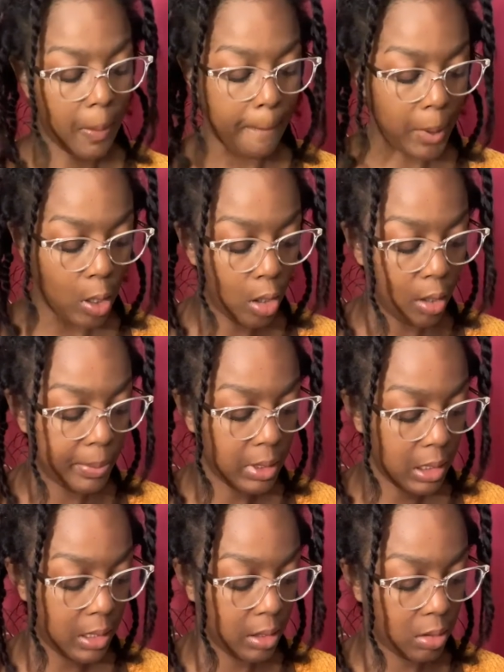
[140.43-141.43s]
bulb
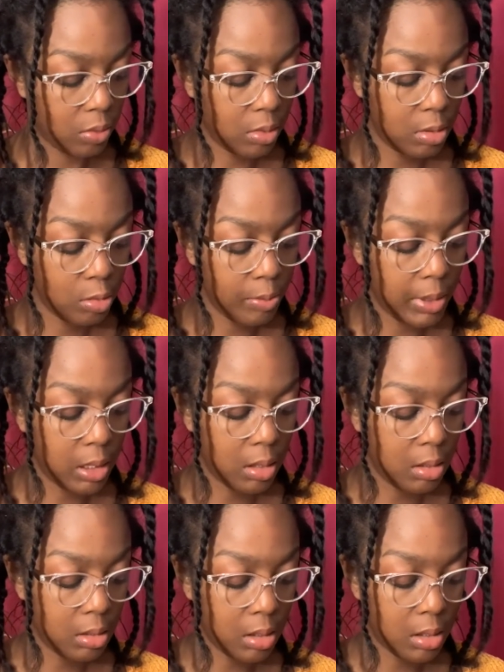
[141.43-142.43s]
length or a little bit
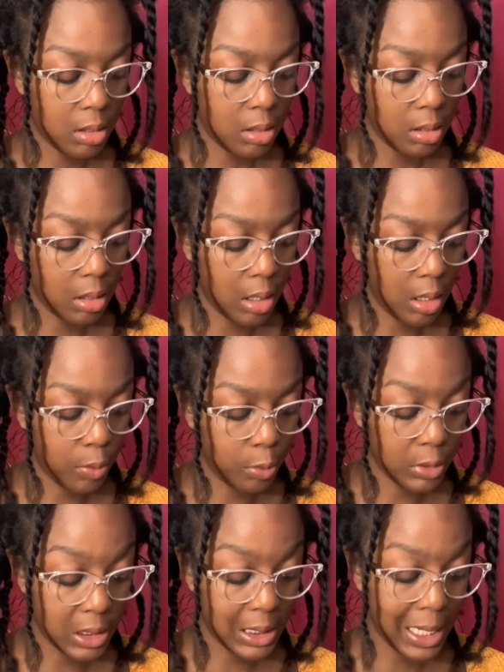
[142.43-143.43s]
longer. I will
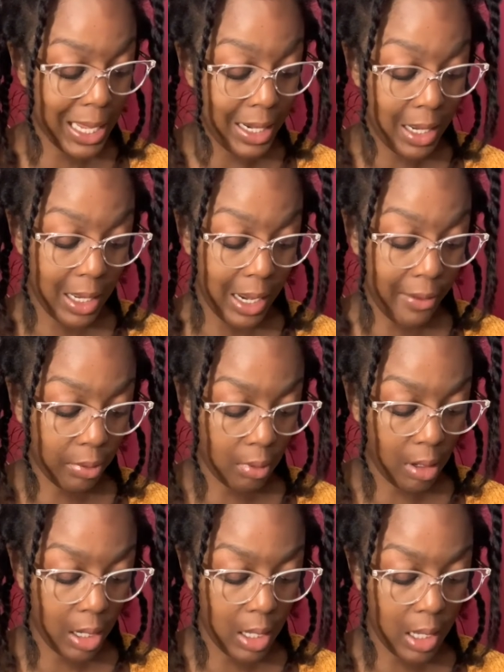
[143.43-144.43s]
decide that after
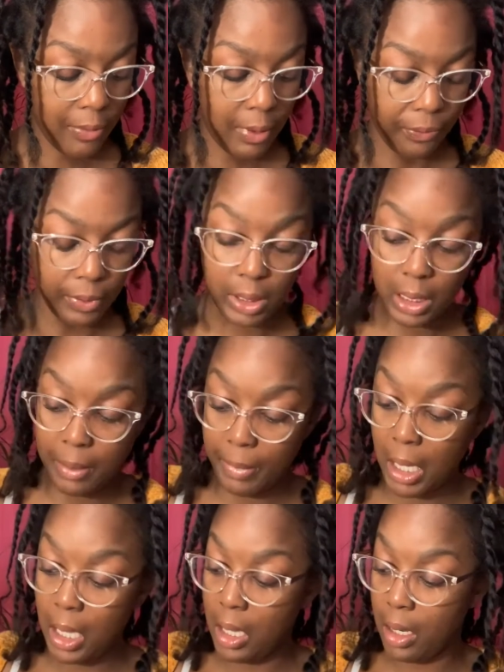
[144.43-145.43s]
I have it fully in
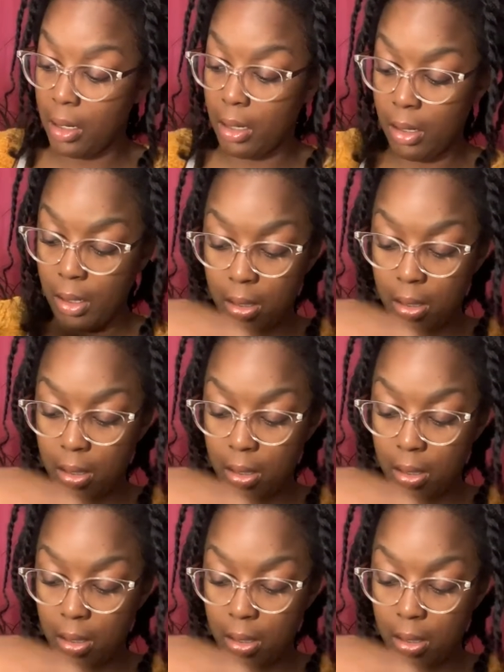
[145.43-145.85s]
my hair.